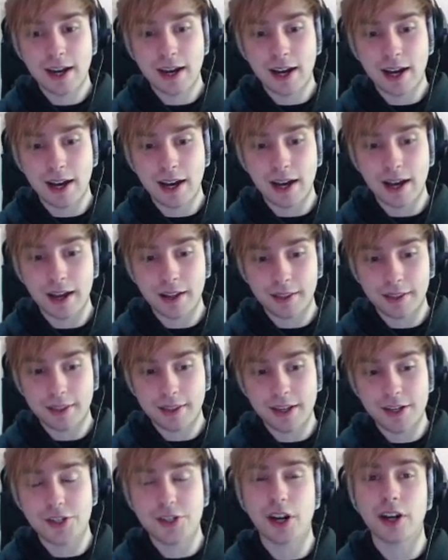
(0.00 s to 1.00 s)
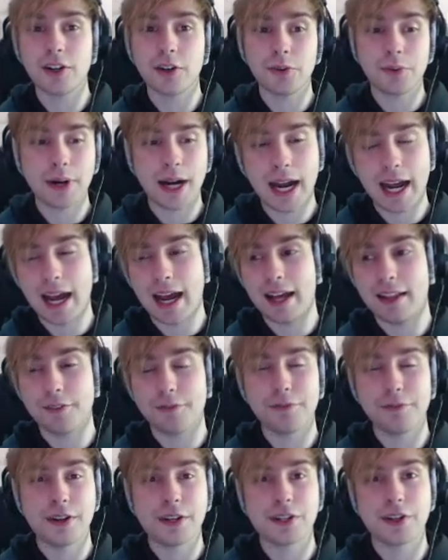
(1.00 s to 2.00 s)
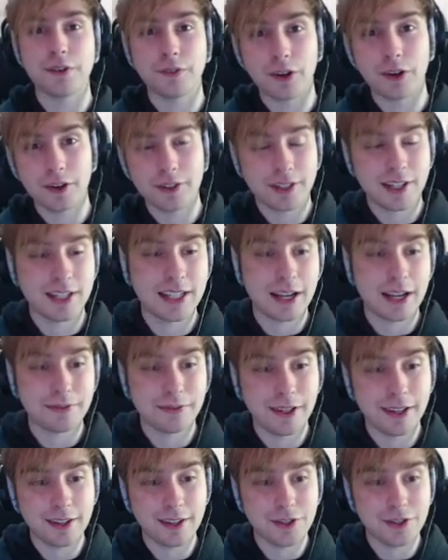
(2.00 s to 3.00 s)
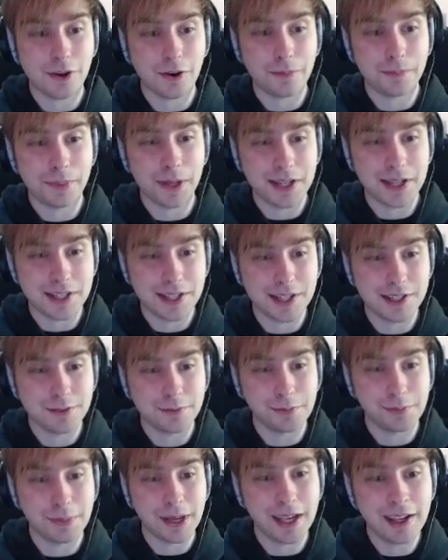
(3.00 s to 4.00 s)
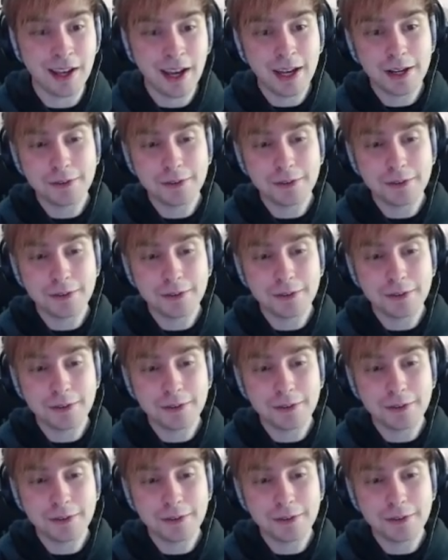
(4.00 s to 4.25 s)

the jungle hat and the fishing rod are definitely the top pieces for me.